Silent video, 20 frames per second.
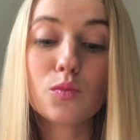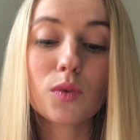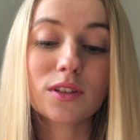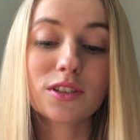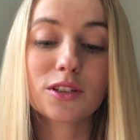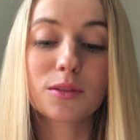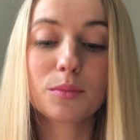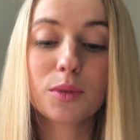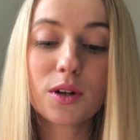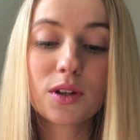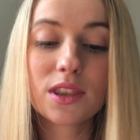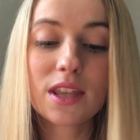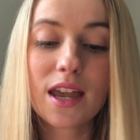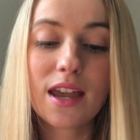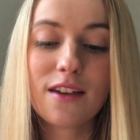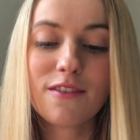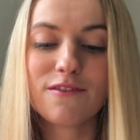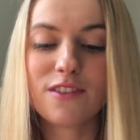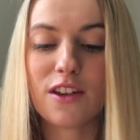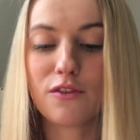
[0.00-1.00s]
when's her
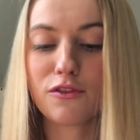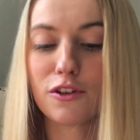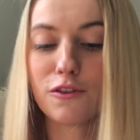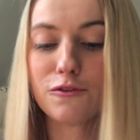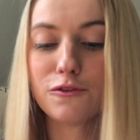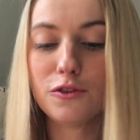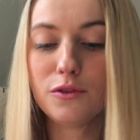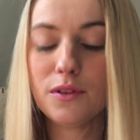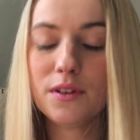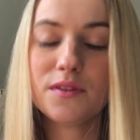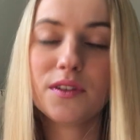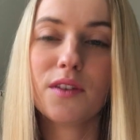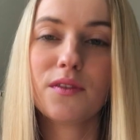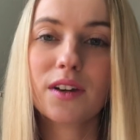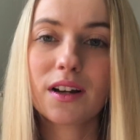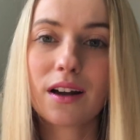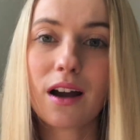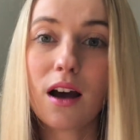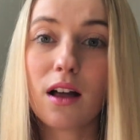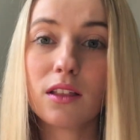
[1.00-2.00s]
birthday, favorite food,
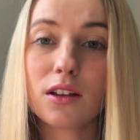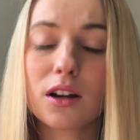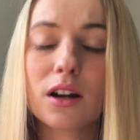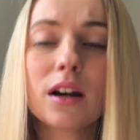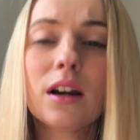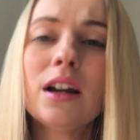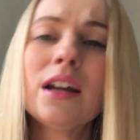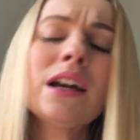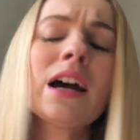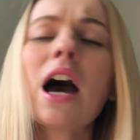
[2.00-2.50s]
favorite color.